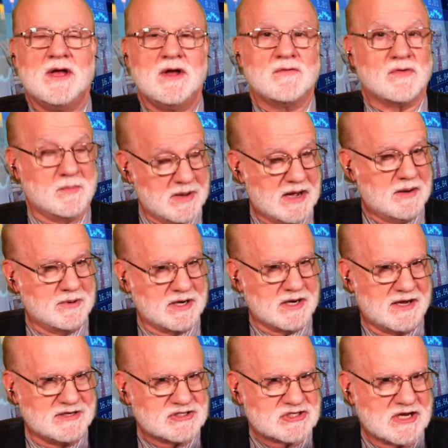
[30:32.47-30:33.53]
from Albert
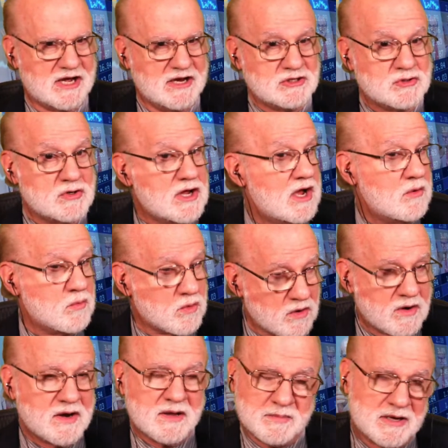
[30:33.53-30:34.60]
Einstein, do not
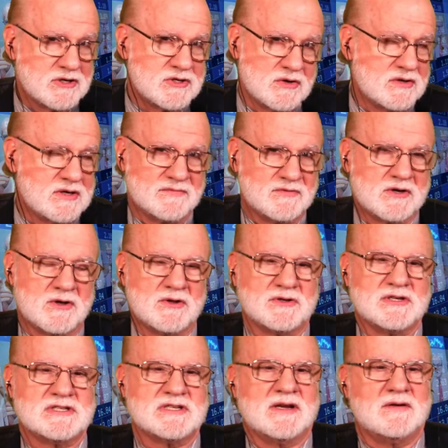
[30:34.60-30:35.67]
worry about your
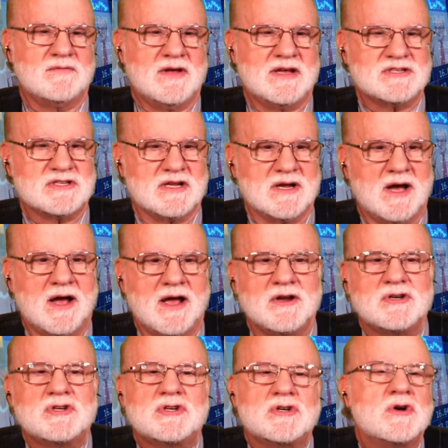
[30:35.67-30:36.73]
difficulties in investing. I
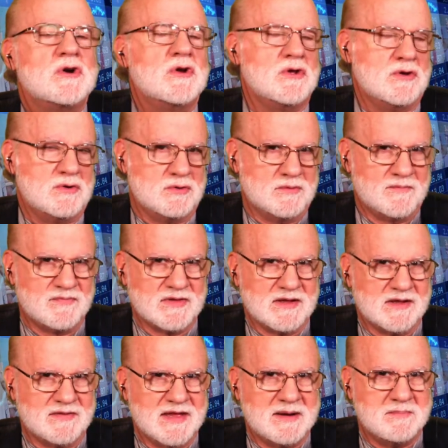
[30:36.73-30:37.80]
assure you
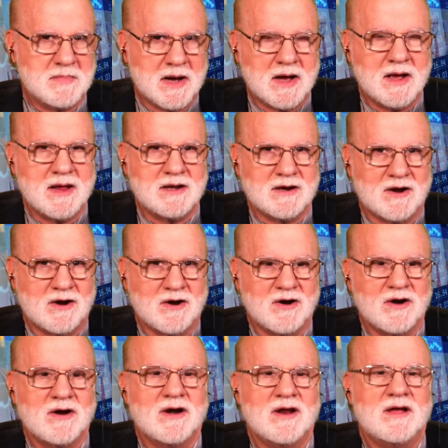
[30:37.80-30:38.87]
that mine
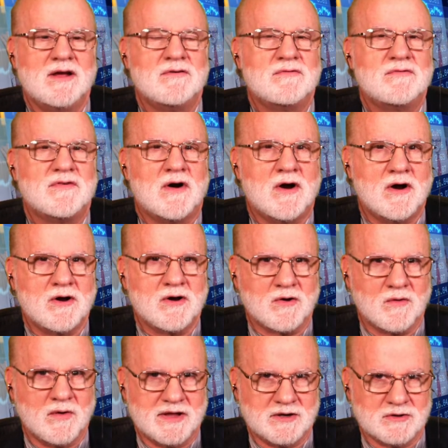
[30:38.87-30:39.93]
are far
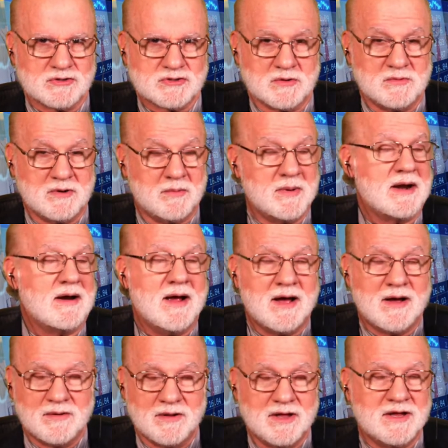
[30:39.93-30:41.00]
greater. So no matter
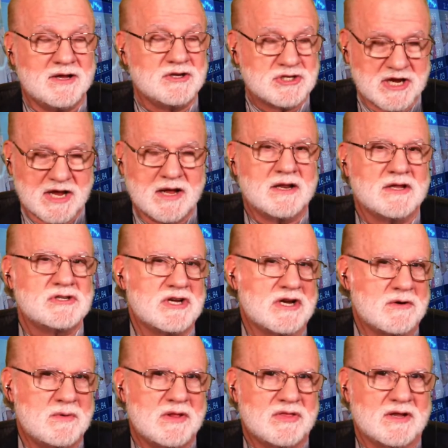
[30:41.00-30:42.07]
how
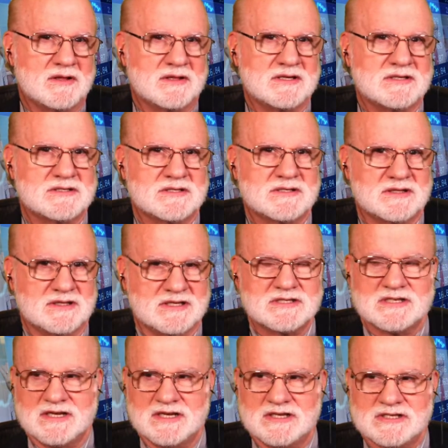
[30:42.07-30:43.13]
challenging we think this
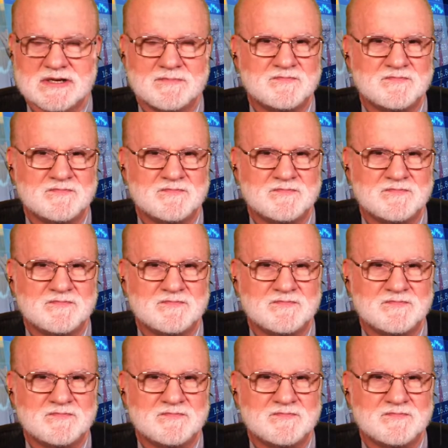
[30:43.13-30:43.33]
is,